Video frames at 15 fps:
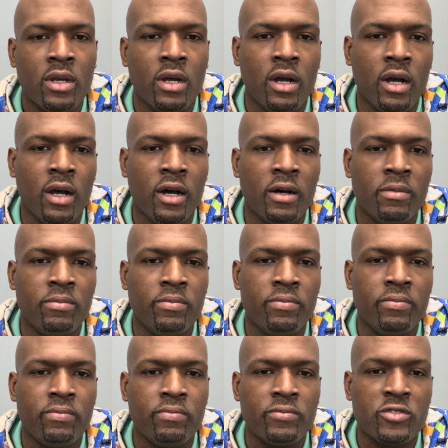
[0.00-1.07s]

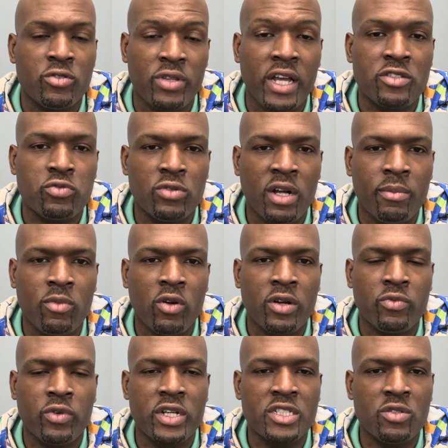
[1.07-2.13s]
So that's the number
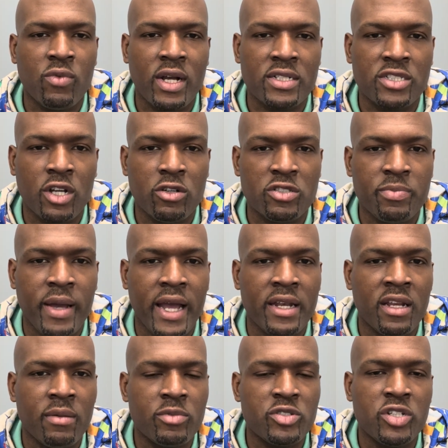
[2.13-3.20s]
one reason why zone is bad.
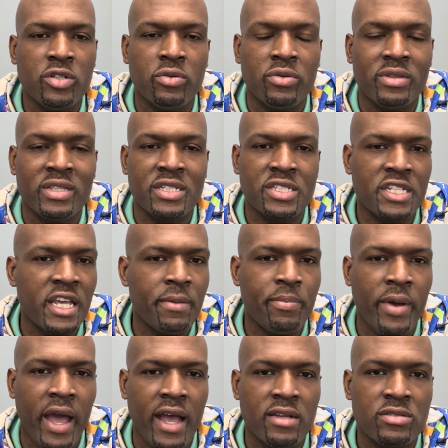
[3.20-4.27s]
Number two, the skip
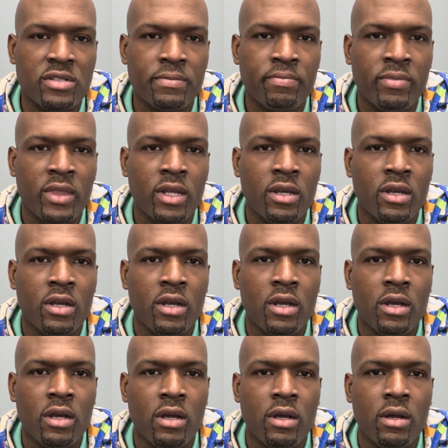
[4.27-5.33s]
pass.
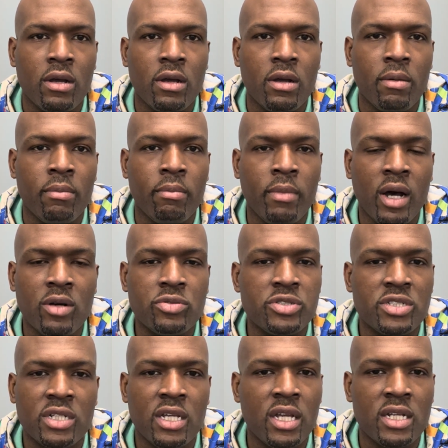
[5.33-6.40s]

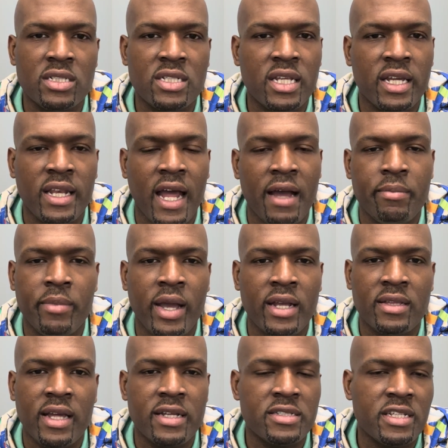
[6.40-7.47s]
Most kids cannot
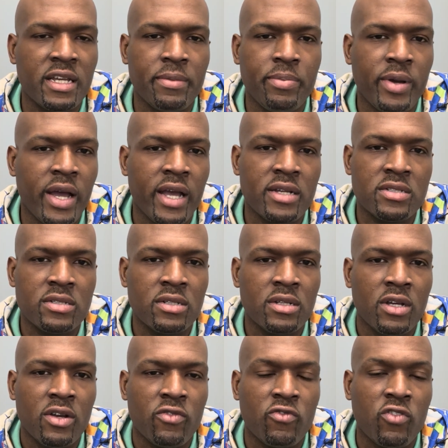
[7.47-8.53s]
make that skip pass
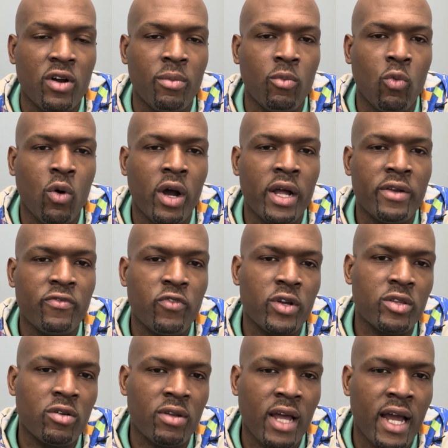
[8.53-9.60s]
from one free
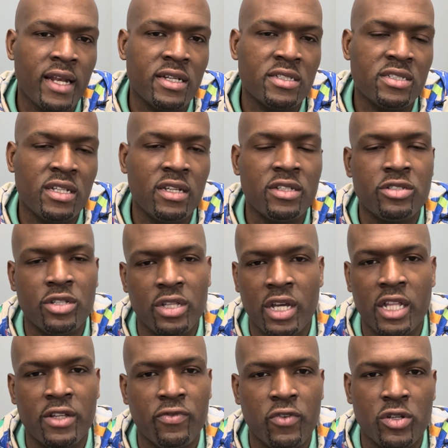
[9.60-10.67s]
throw line extended to the
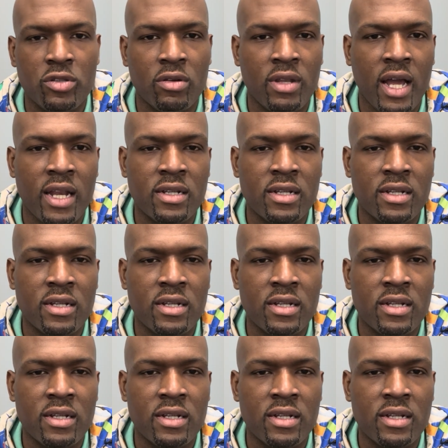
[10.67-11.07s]
other free throw line